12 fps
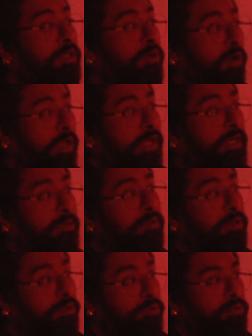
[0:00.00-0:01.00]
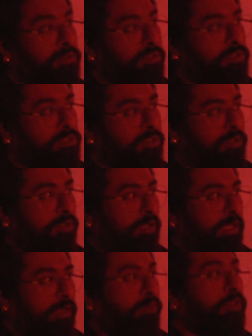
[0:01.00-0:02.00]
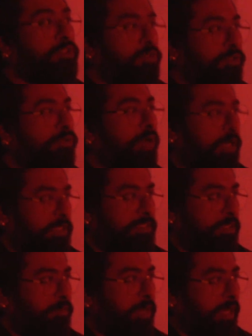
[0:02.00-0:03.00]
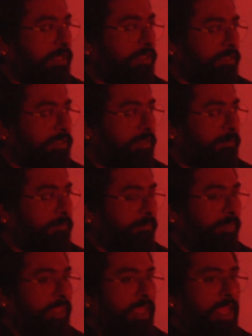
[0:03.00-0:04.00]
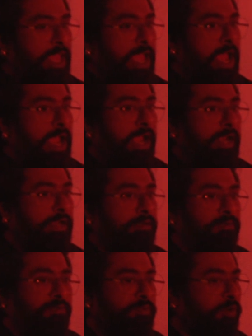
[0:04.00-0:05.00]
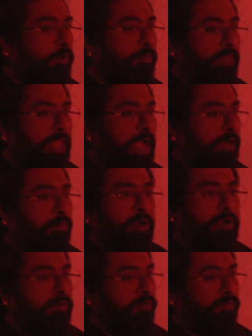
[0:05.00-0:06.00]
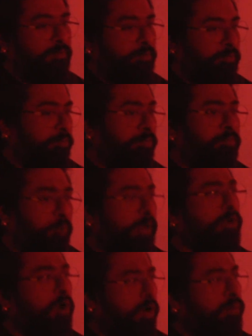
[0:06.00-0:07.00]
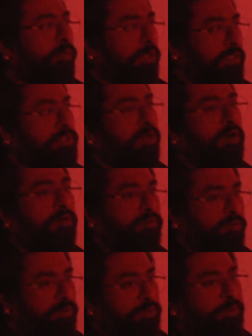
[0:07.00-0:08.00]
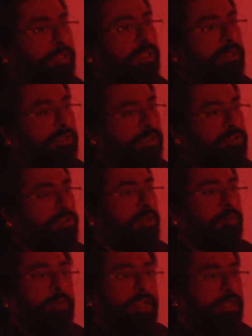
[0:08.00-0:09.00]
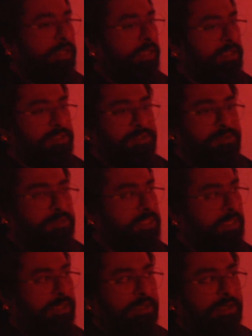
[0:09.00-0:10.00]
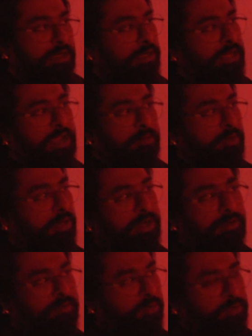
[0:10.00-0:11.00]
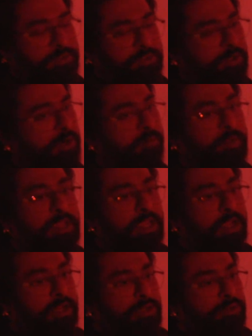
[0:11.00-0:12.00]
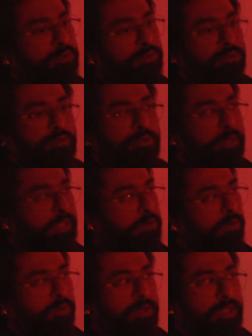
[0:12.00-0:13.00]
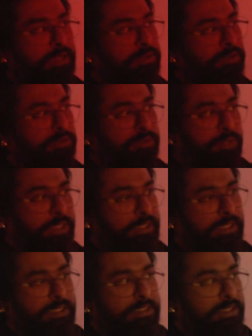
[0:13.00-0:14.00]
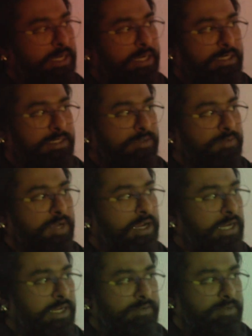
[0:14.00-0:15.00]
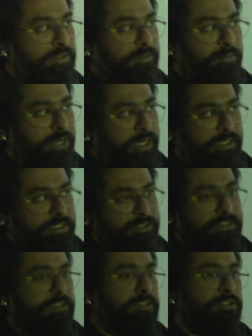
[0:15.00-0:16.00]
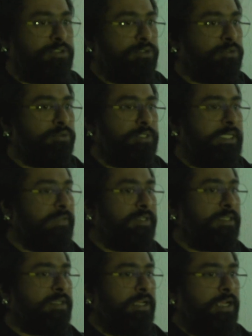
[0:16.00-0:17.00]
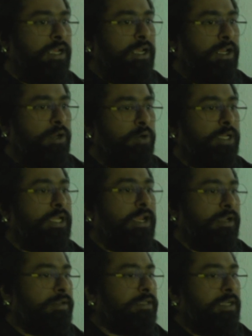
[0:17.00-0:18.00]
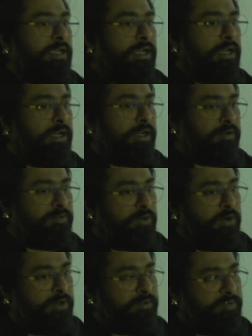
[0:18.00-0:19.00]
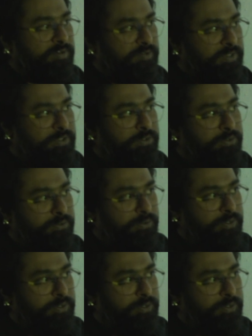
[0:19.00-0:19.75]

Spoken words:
or credible tools in which to do artistic practice. And from that point onwards of doing digital paintings using a tablet and Photoshop, to doing coding, to doing interactive archival practices, to even looking at photography, video